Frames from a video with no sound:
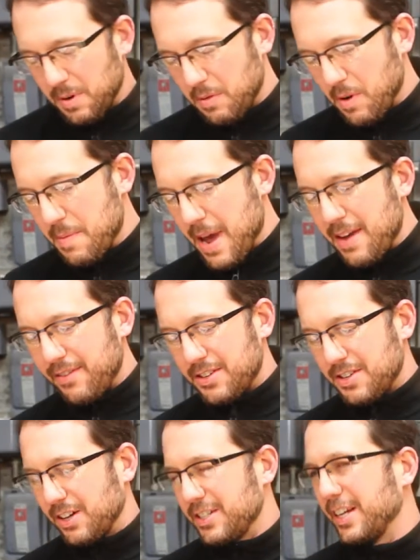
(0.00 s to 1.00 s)
we may even
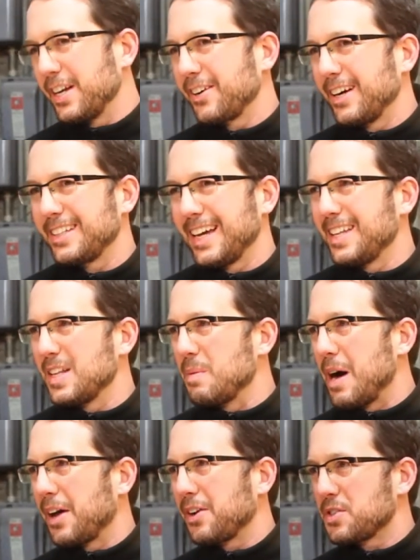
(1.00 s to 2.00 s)
start to integrate that in the
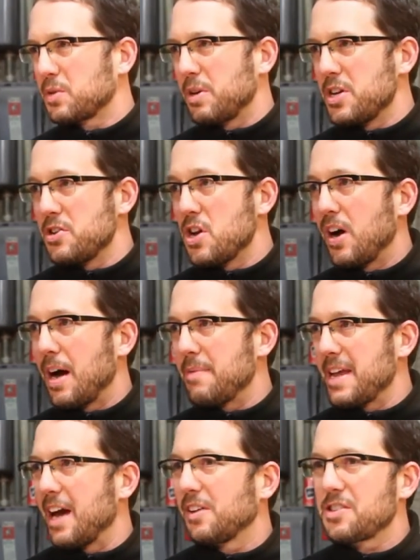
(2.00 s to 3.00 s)
bottles where you know how
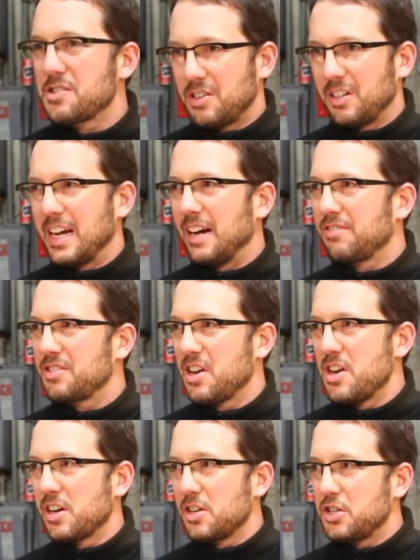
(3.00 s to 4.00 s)
many ounces are left, so
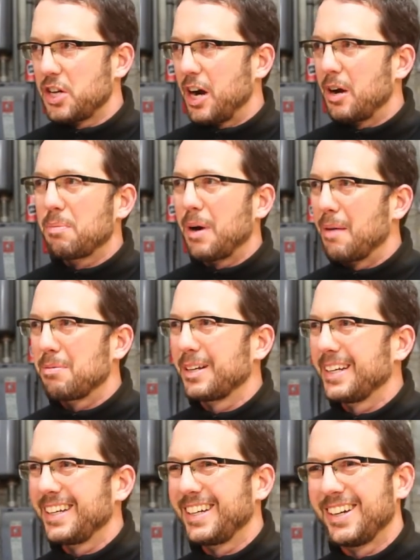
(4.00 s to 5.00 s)
you can share
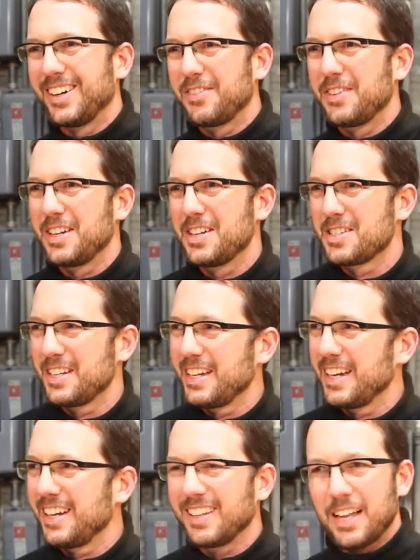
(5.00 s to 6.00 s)
properly. If it is
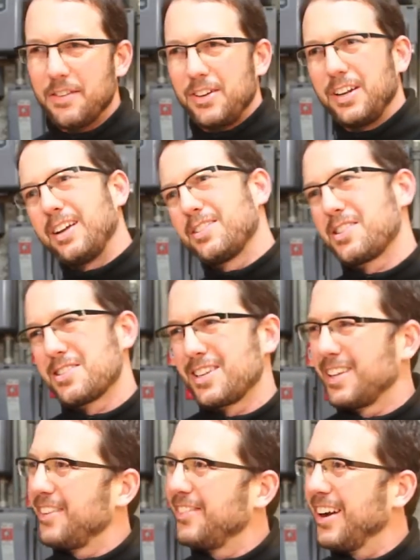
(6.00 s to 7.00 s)
indeed 11 ounces,
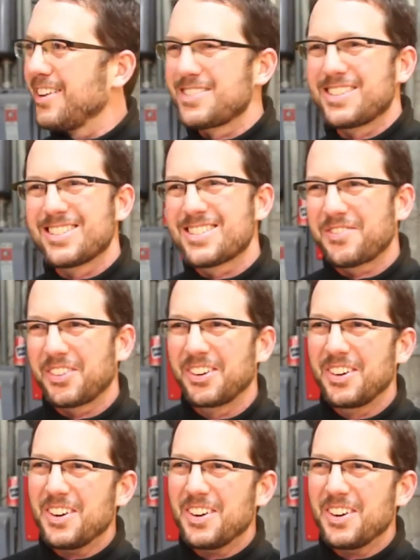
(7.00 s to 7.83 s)
11 ounces for